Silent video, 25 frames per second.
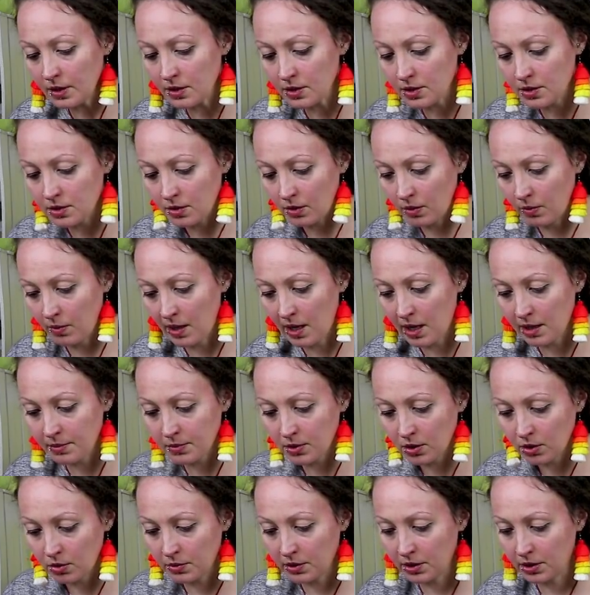So
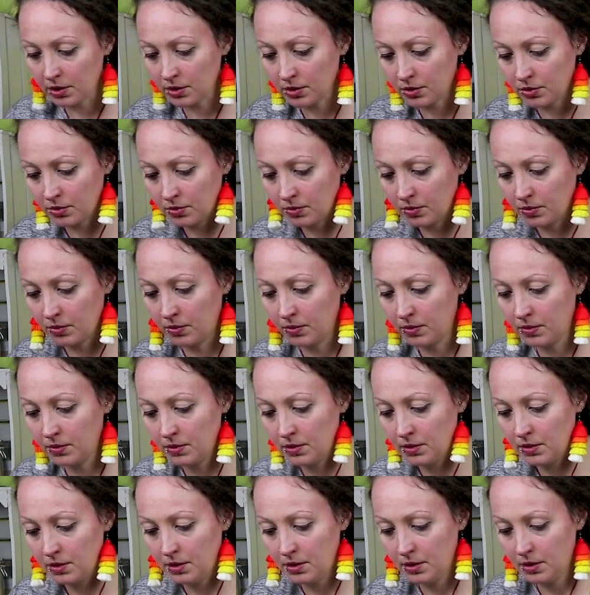I'm going to,
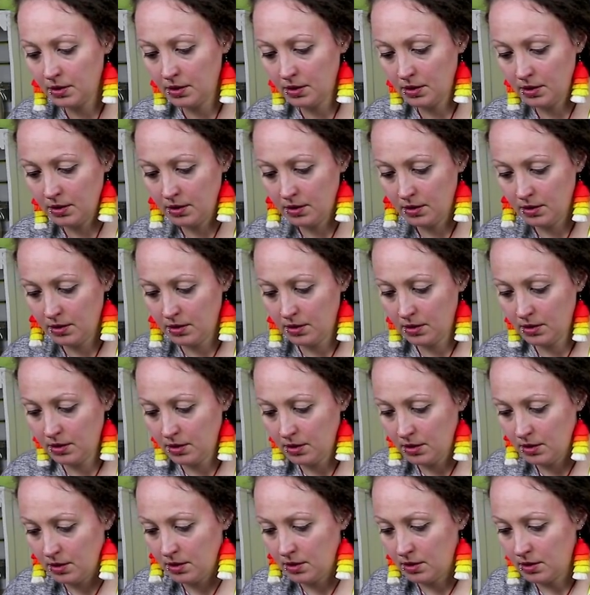
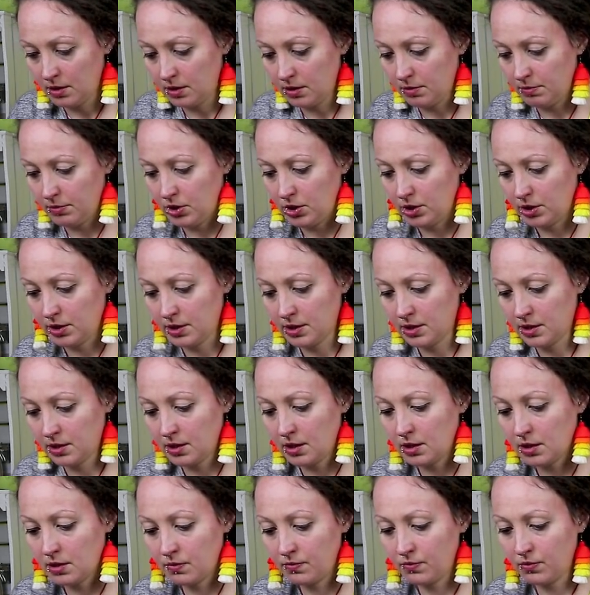let me just
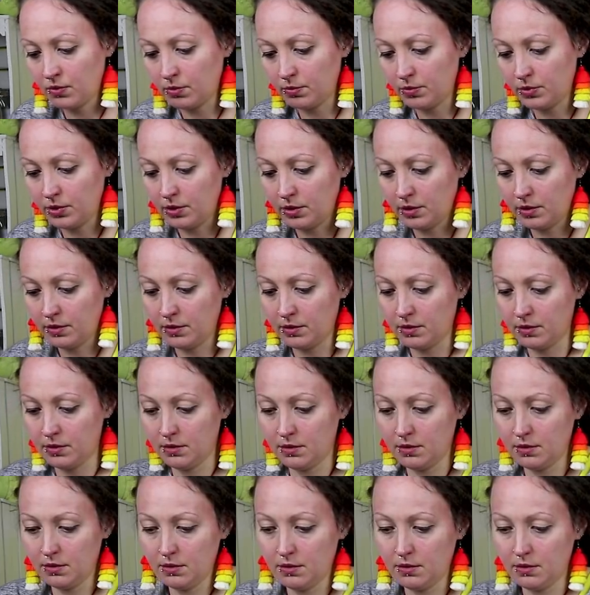start from the
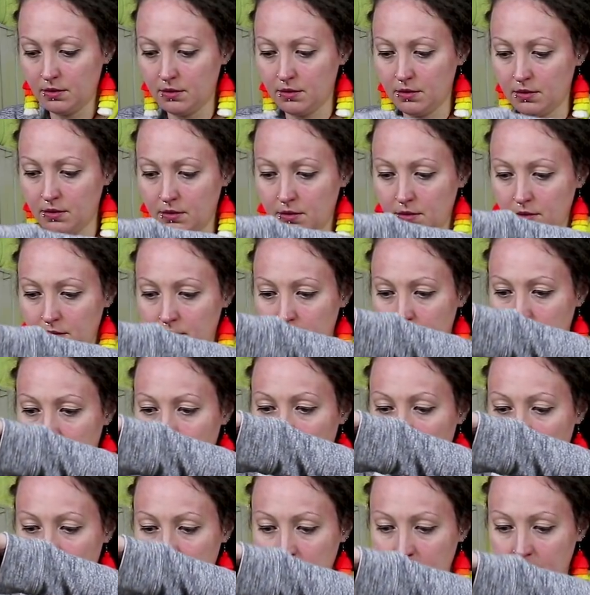
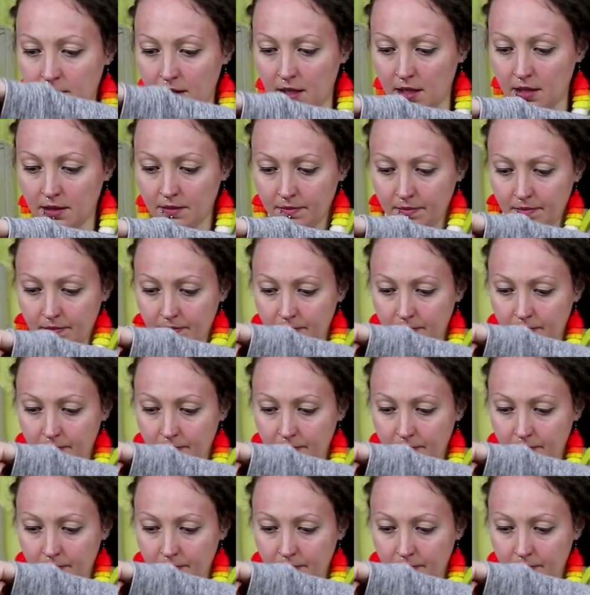pasta.